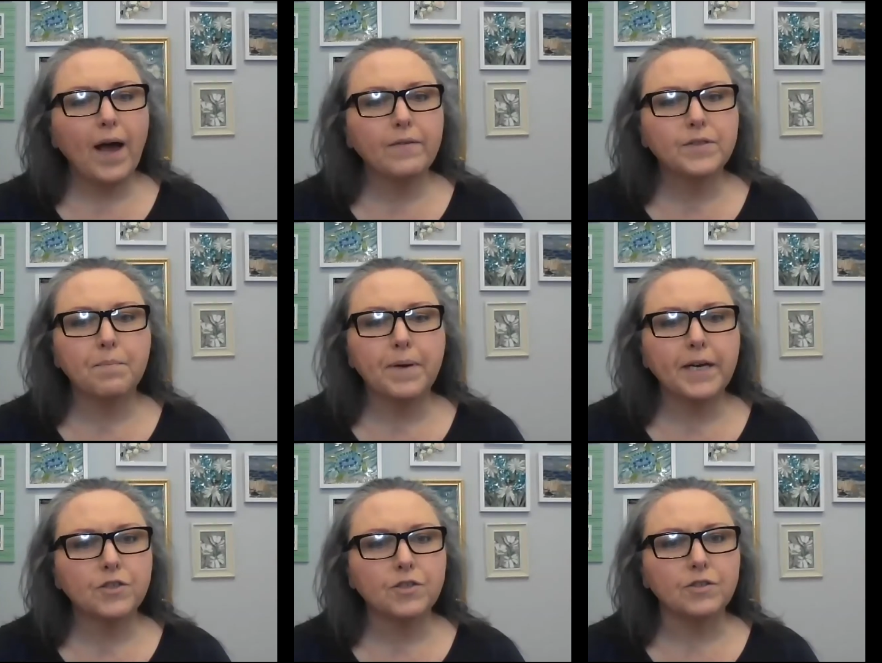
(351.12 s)
have some
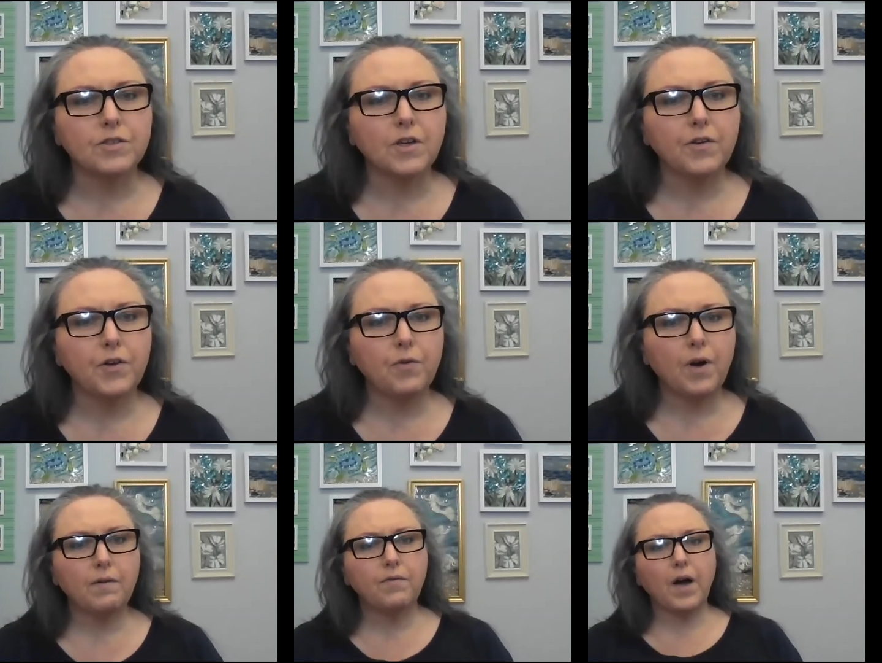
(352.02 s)
pictures, don't you,
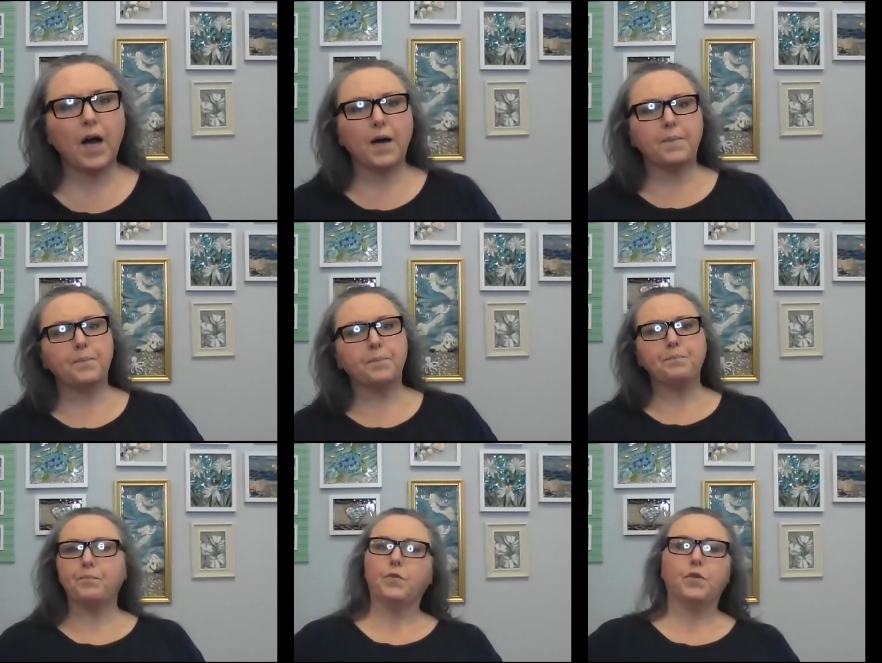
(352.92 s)
of
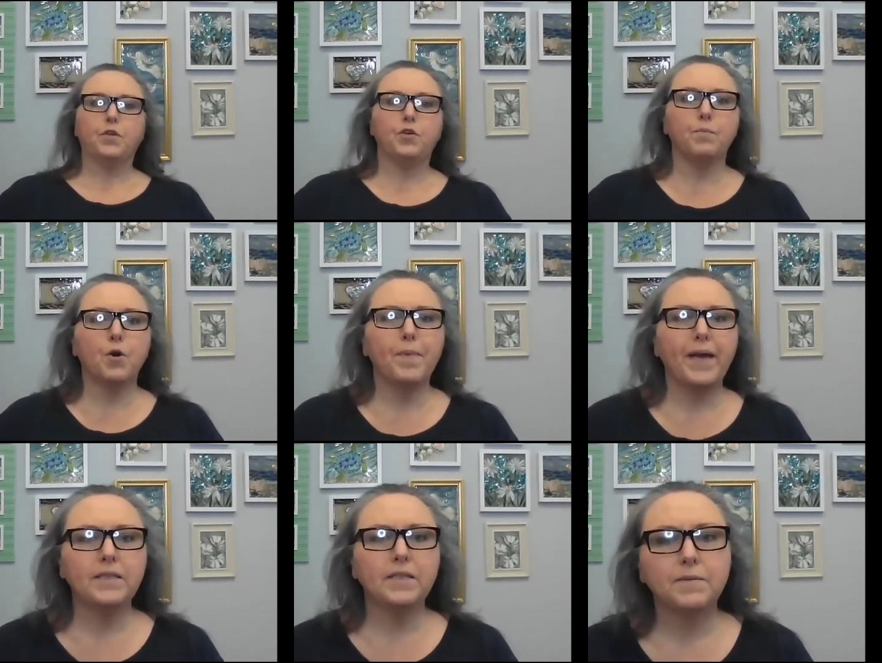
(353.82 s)
your
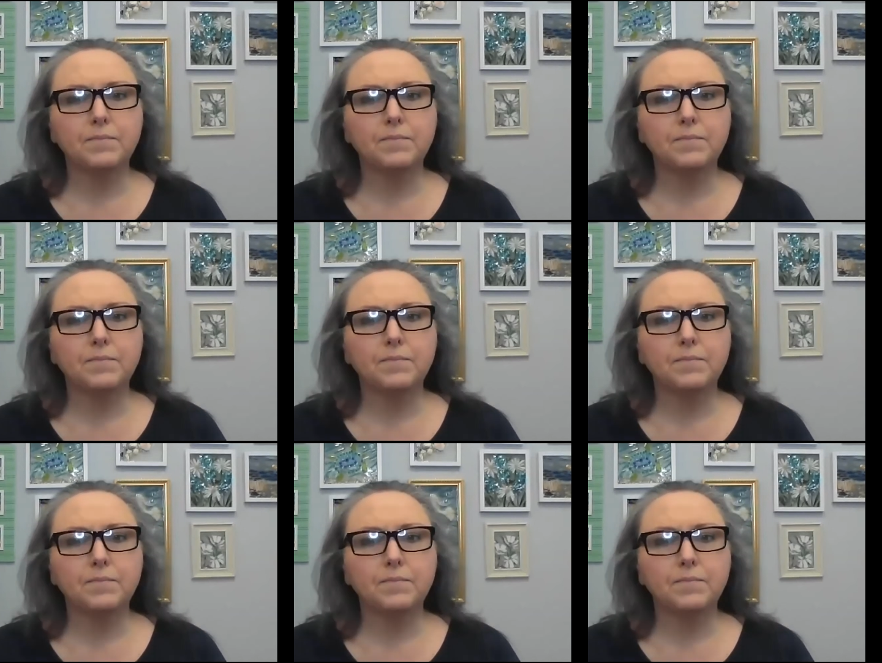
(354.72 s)
mermaids?